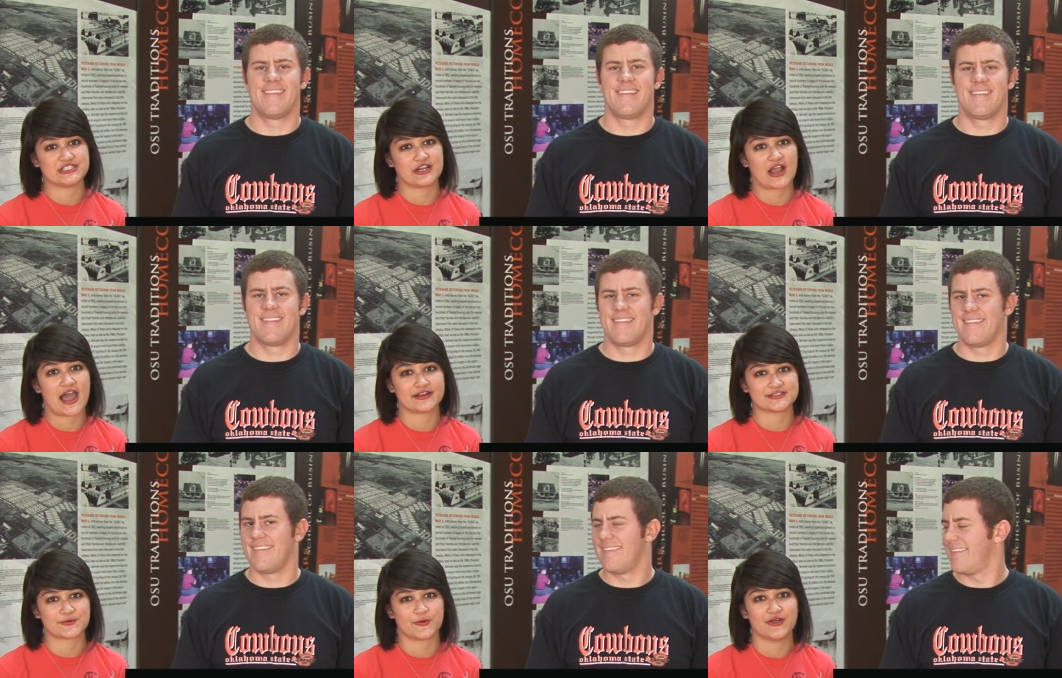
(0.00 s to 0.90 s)
Speaker 1: year out of
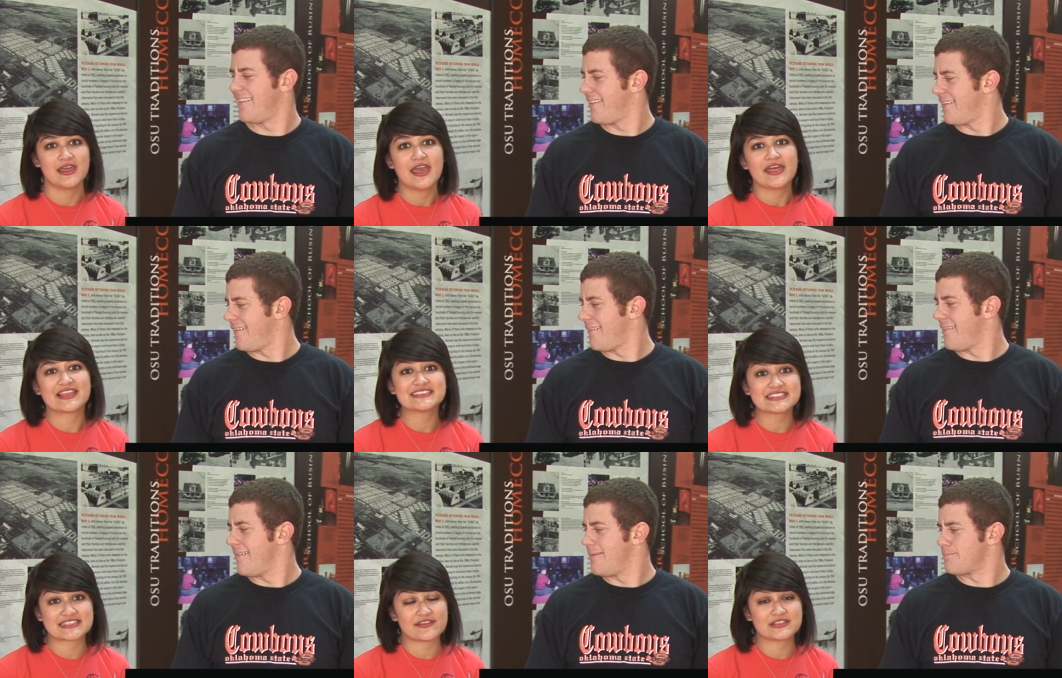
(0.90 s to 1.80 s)
school. That's
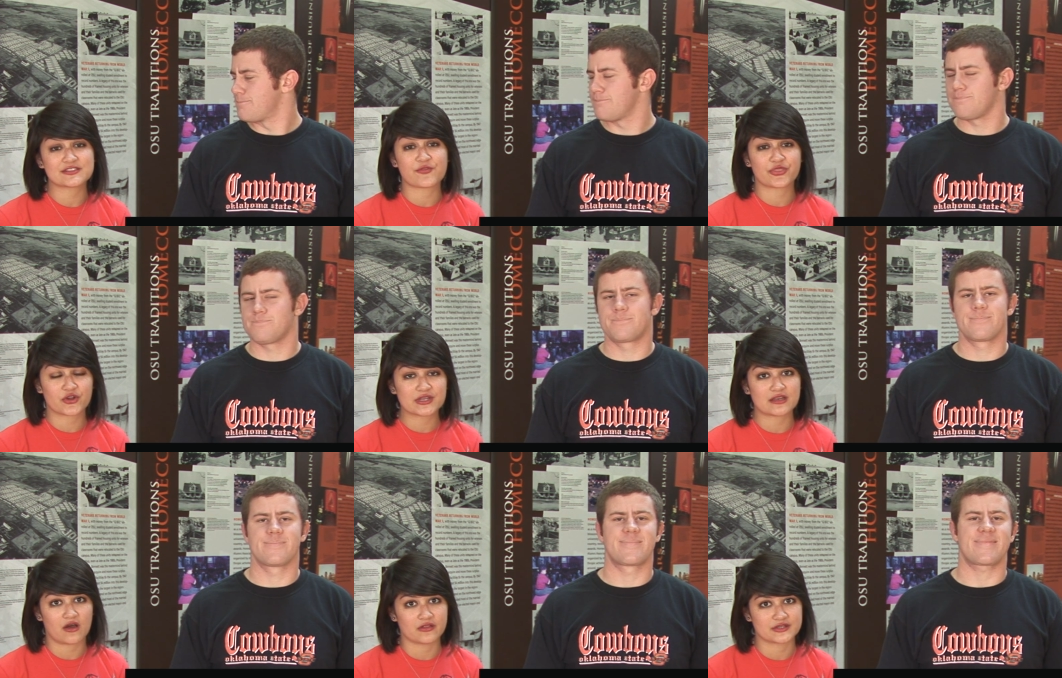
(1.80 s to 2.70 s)
a savings of thirty
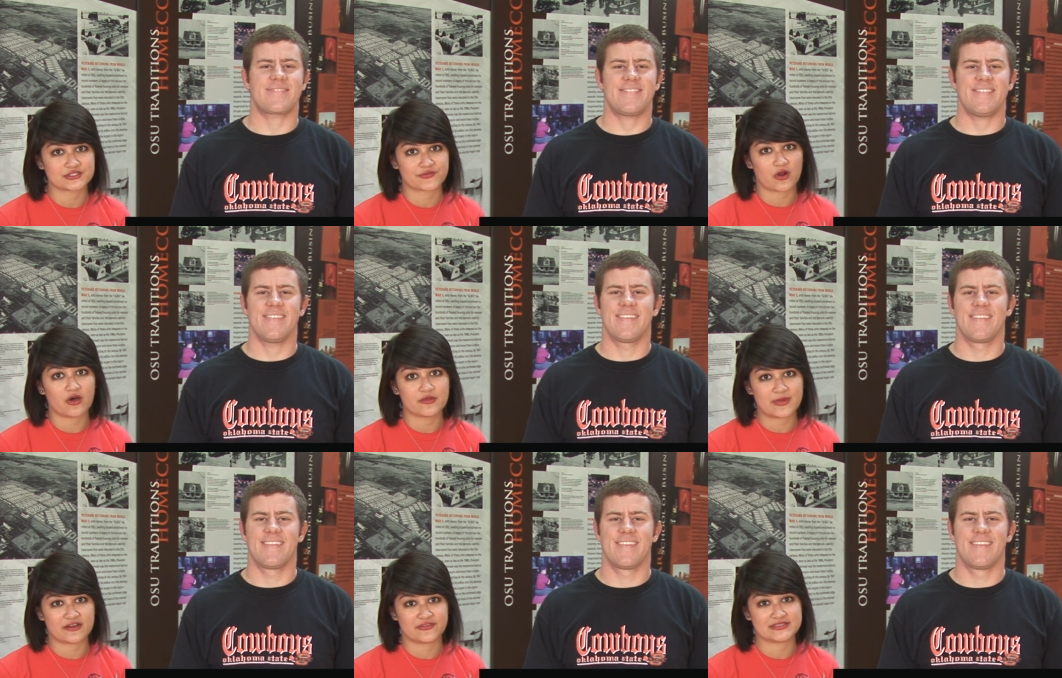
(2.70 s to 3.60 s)
dollars for all the
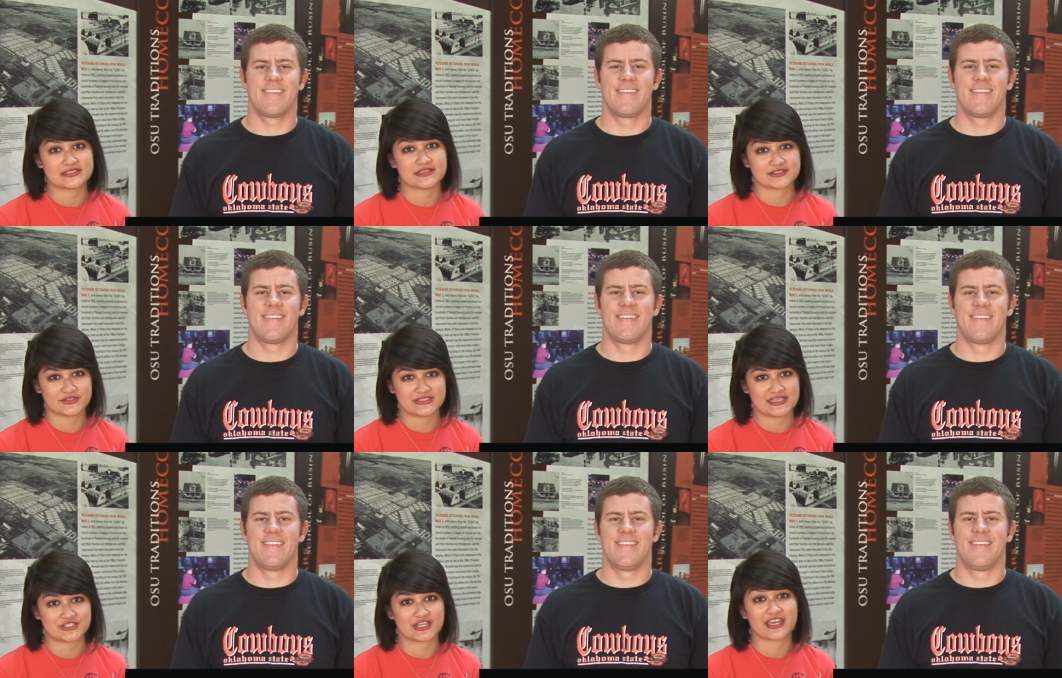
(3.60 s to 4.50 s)
benefits the
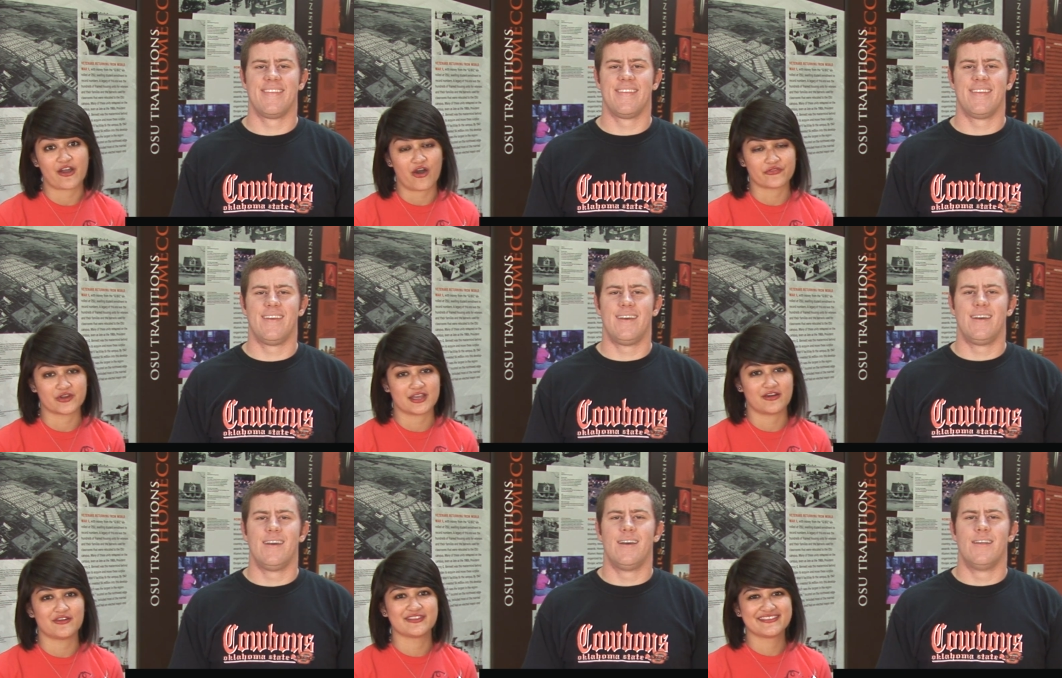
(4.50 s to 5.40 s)
association can offer you.
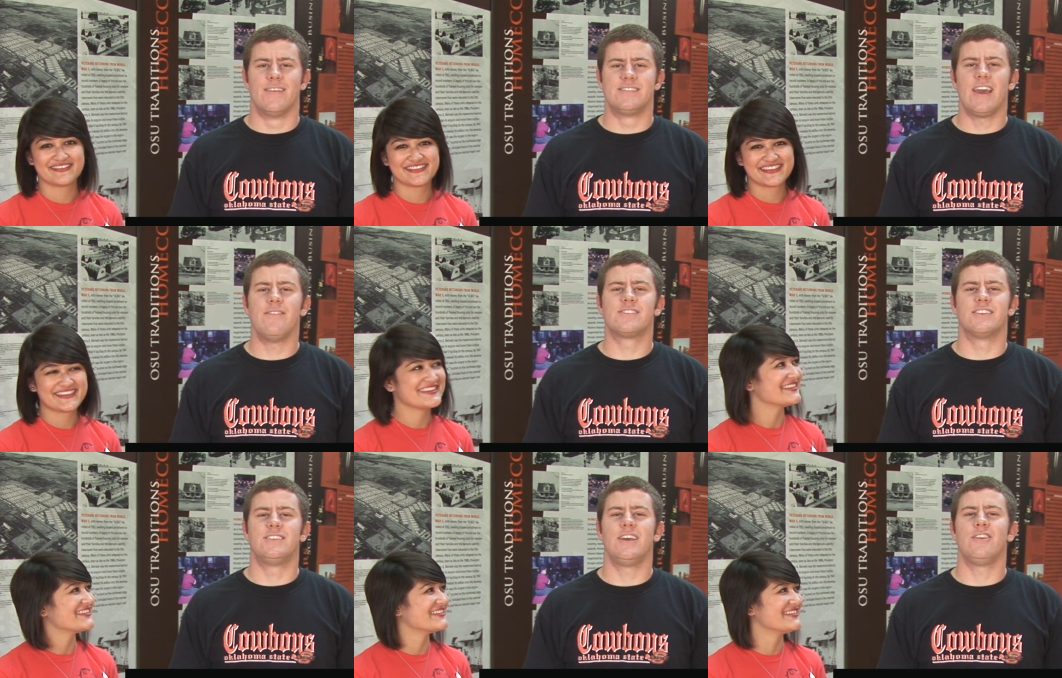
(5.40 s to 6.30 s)
Speaker 2: The savings
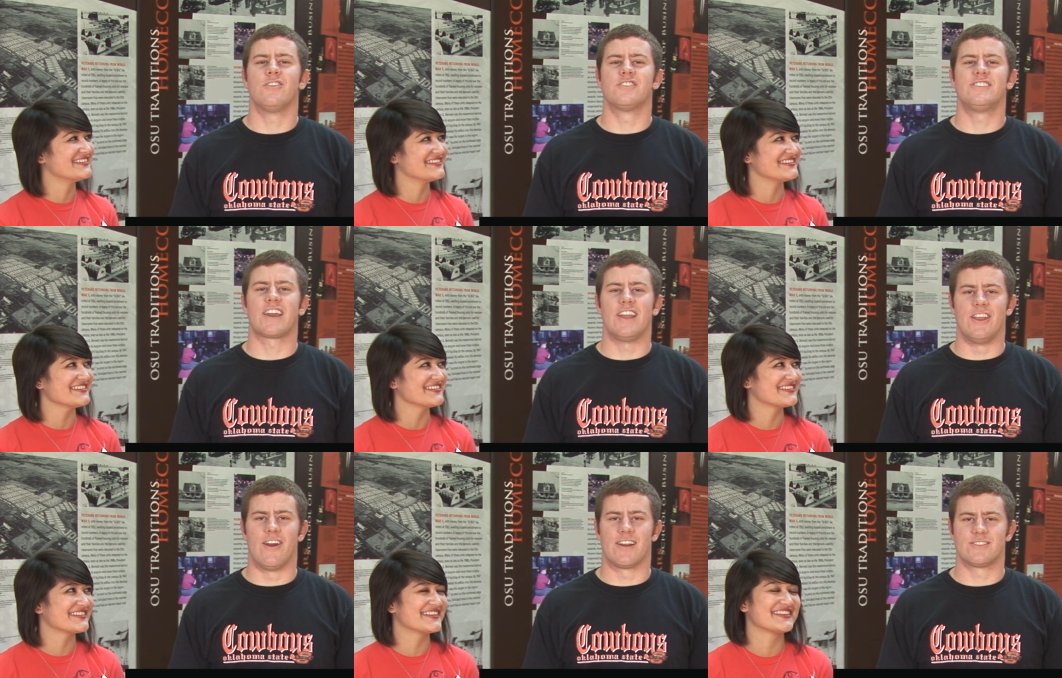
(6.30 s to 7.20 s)
continue your second
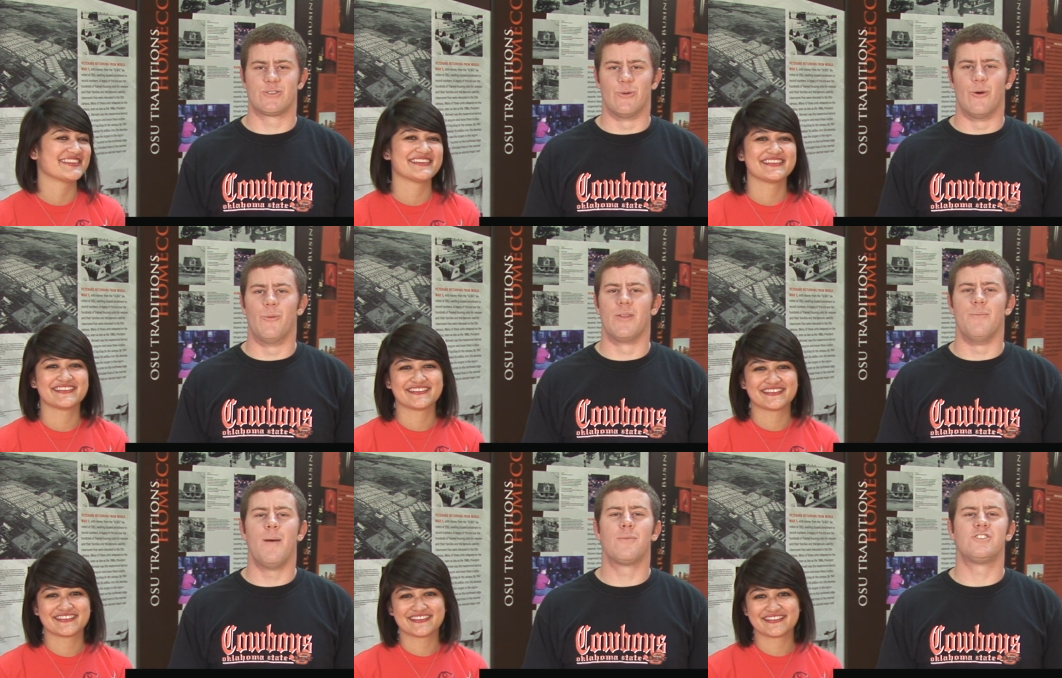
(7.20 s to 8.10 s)
year out of school when the
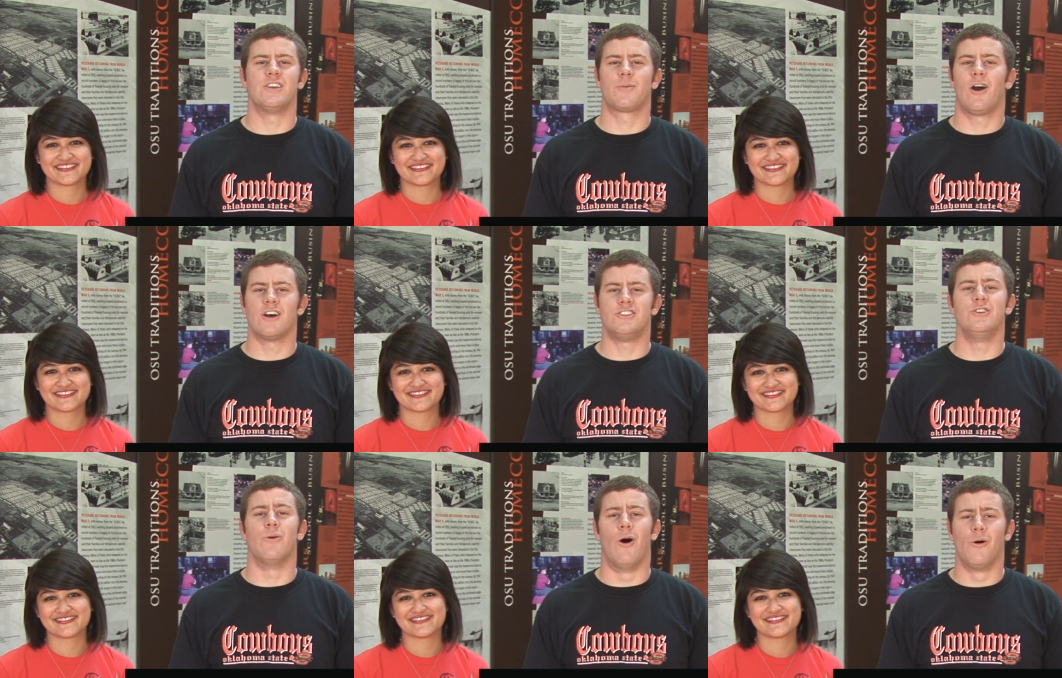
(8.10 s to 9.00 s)
membership costs
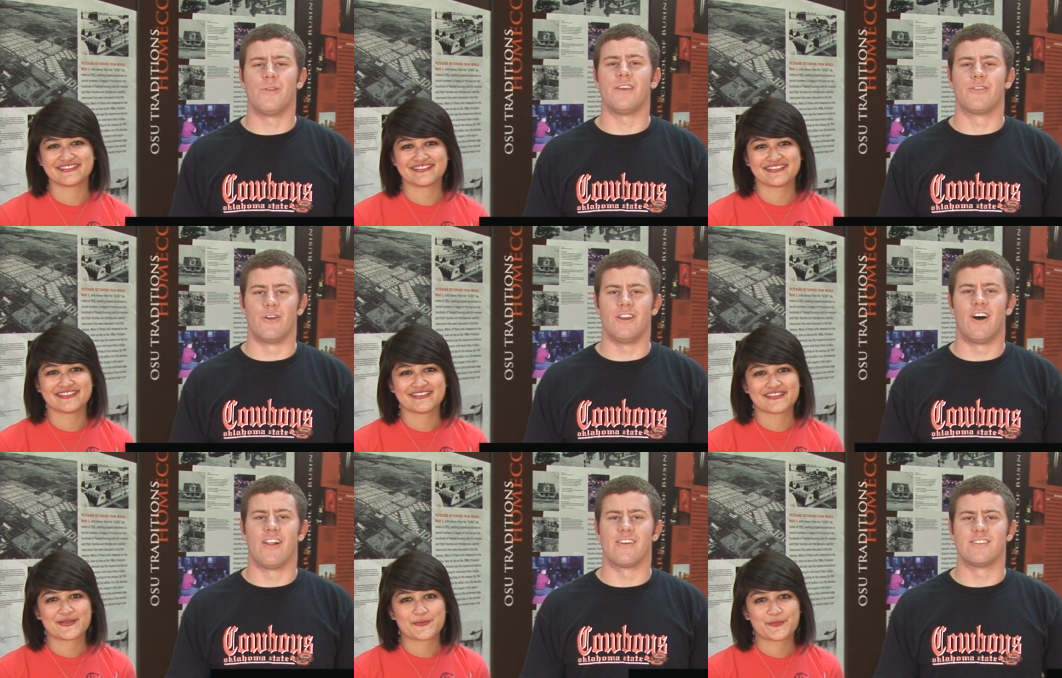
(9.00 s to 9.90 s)
you only thirty
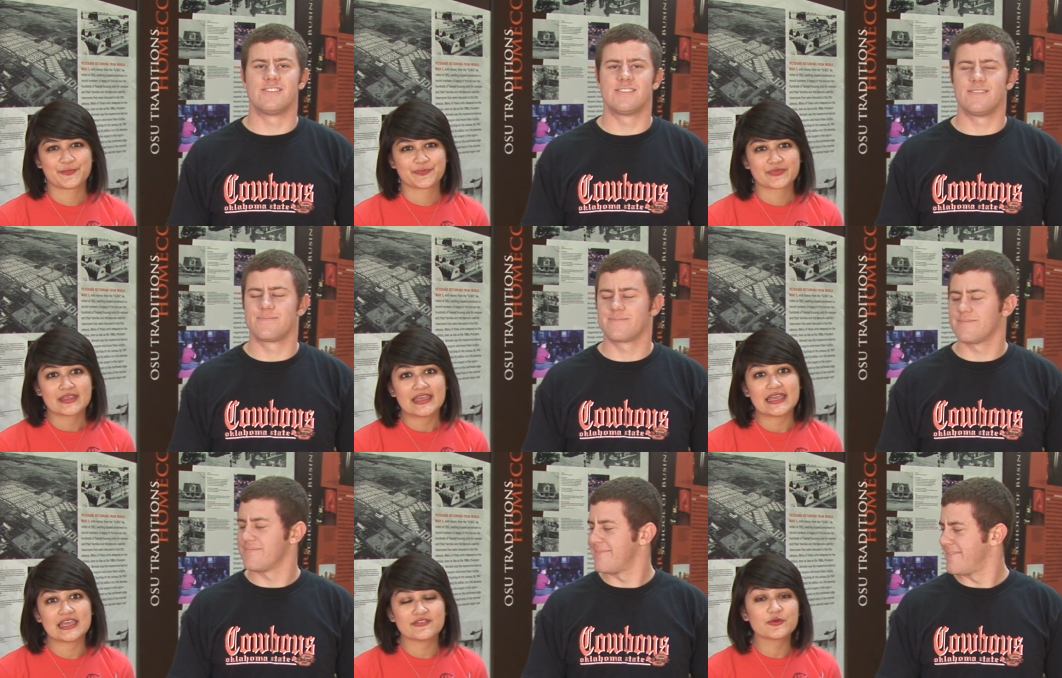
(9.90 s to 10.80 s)
dollars.
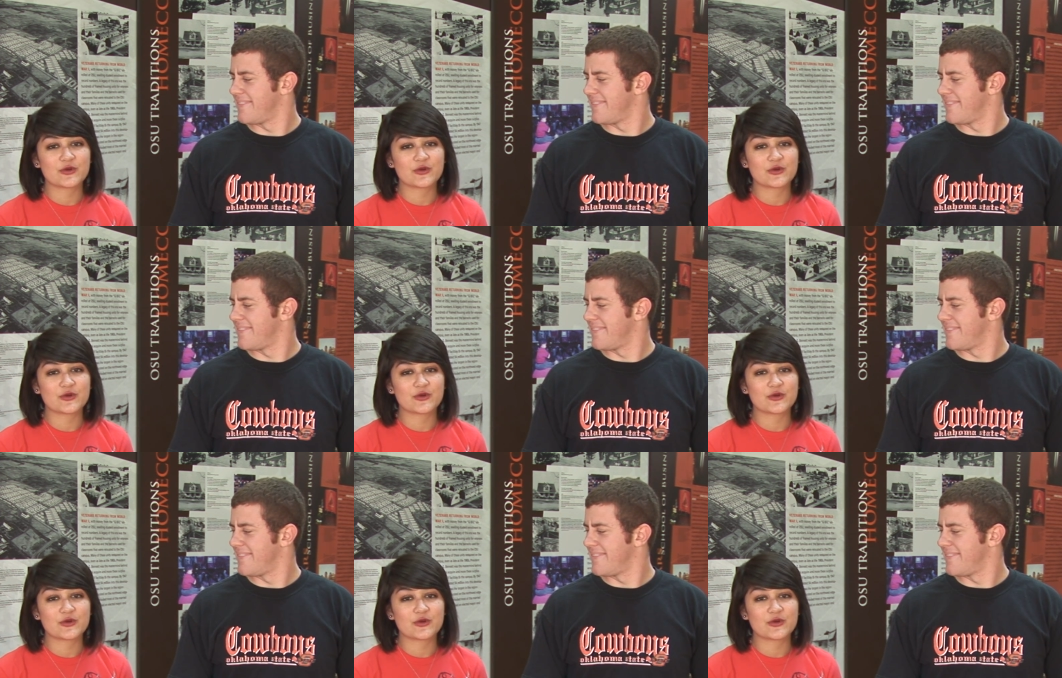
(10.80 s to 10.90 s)
Speaker 1: Even